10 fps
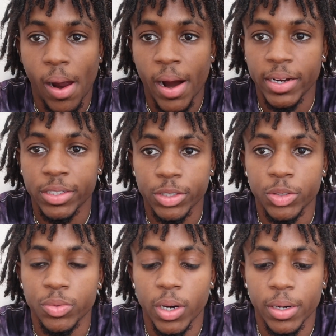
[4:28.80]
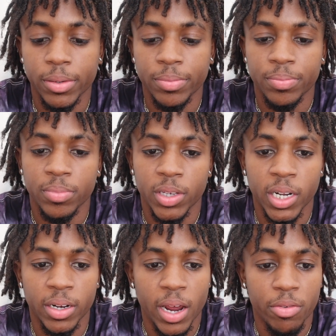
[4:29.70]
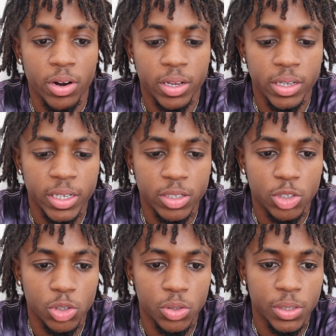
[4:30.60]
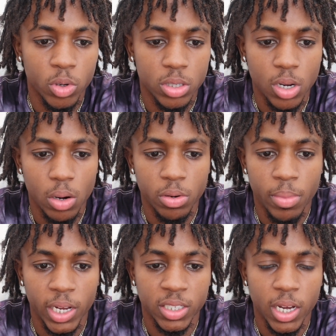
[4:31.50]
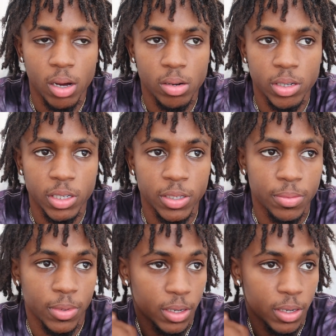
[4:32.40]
All right, so getting directly into it, we'll start with my childhood.